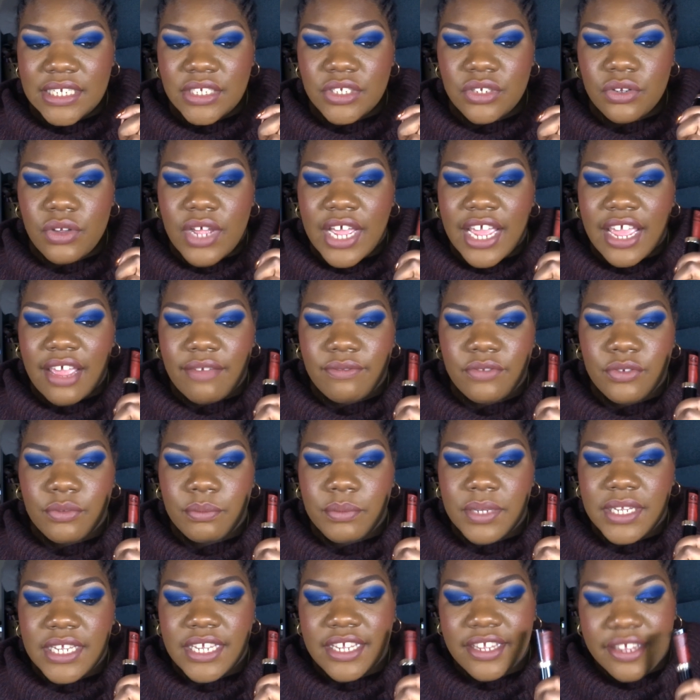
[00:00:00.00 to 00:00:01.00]
so I have to
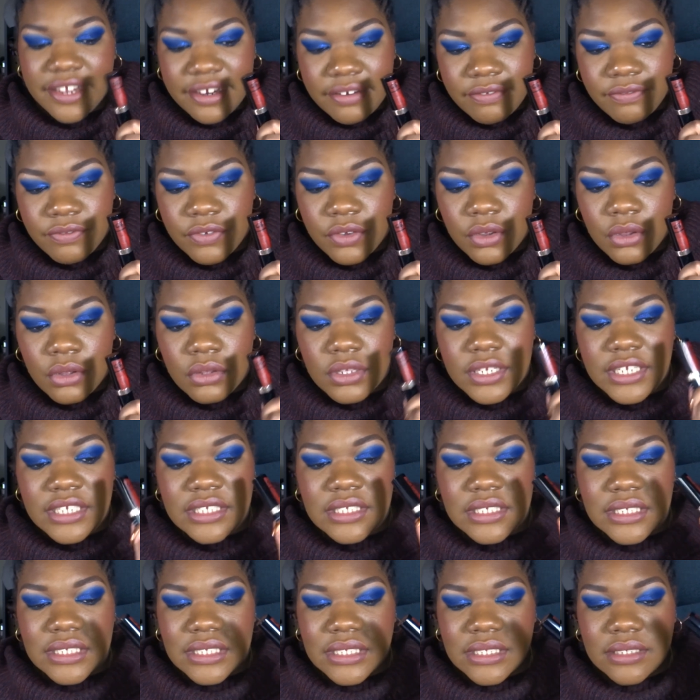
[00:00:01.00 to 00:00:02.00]
be careful.
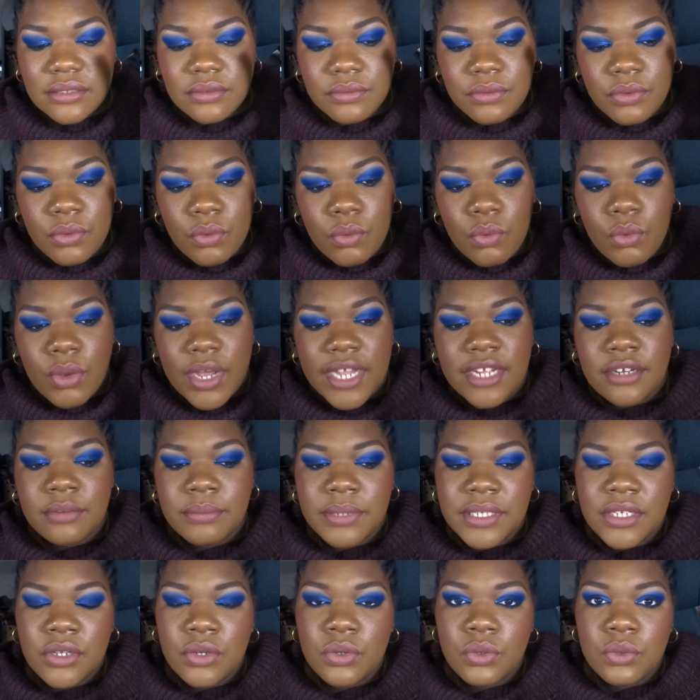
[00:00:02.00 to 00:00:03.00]
It's quite a
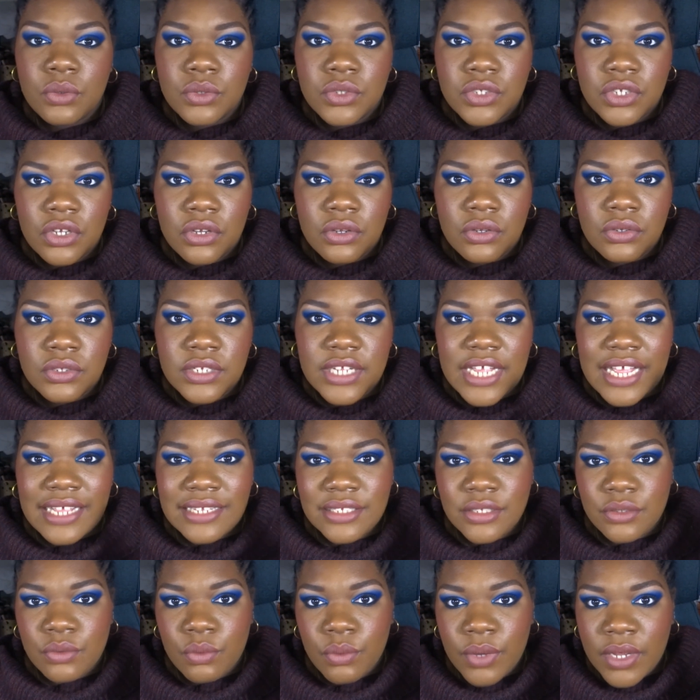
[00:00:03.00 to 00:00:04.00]
bit cool tone
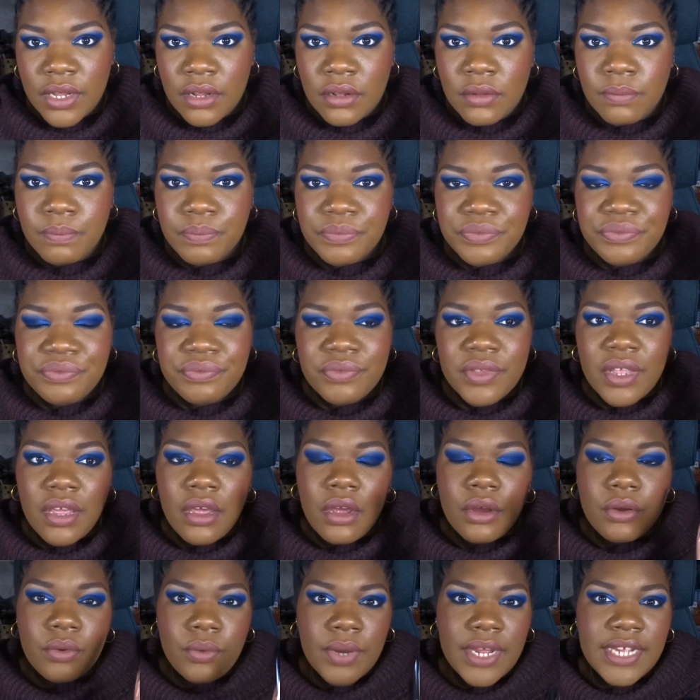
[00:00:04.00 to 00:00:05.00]
as well.
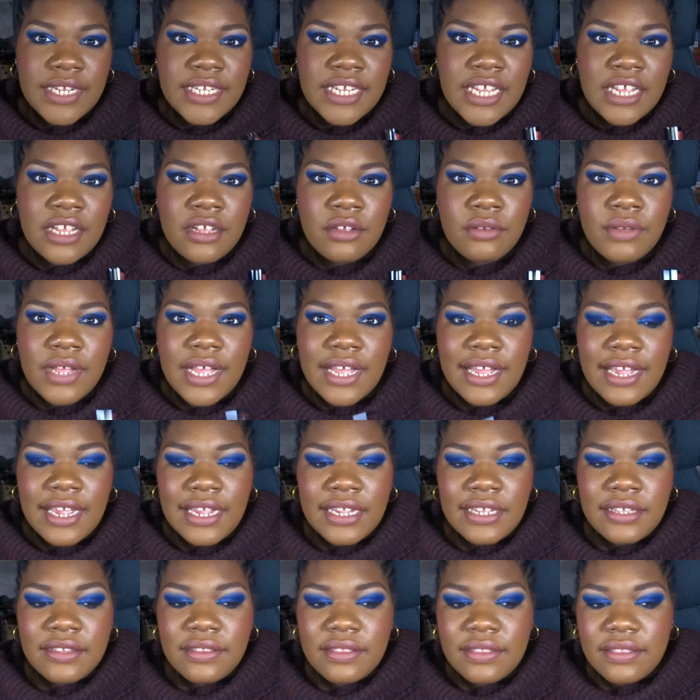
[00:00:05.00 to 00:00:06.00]
Right now
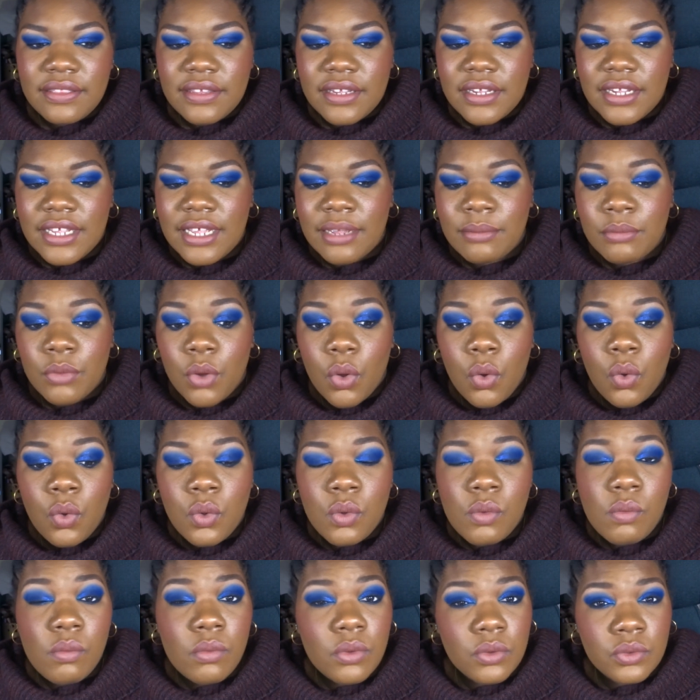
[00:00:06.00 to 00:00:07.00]
I think I'm
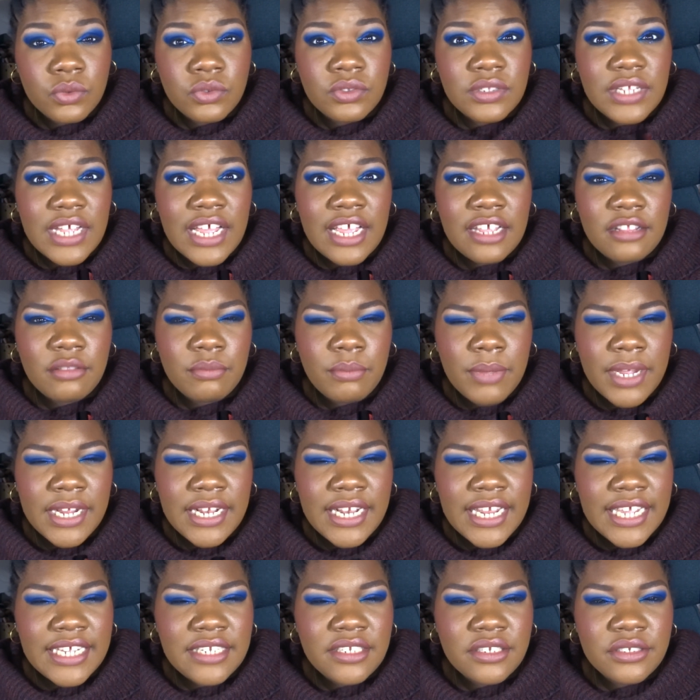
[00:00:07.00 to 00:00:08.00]
almost at my
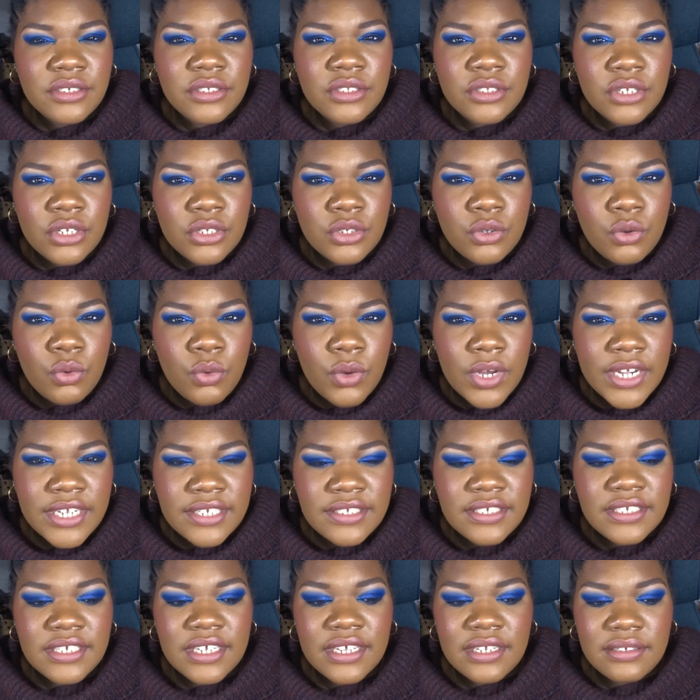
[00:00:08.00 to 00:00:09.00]
lightest, not
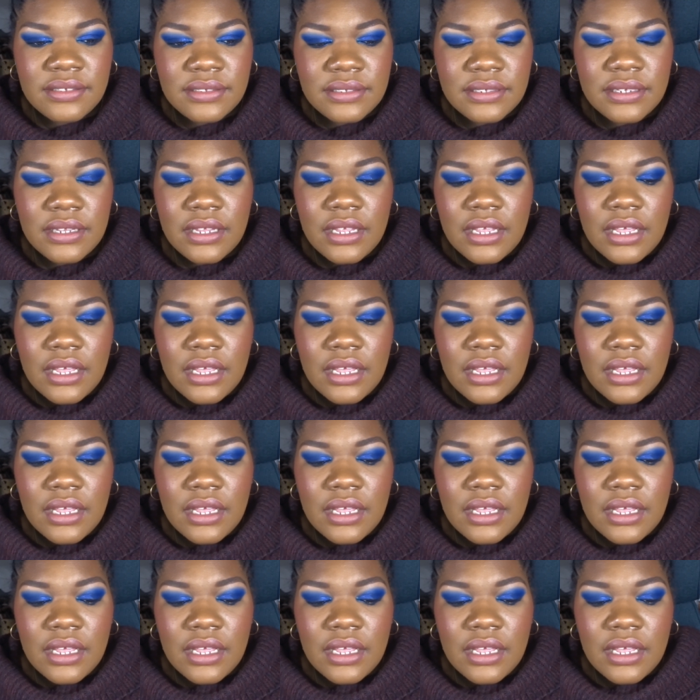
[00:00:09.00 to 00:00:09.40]
quite yet.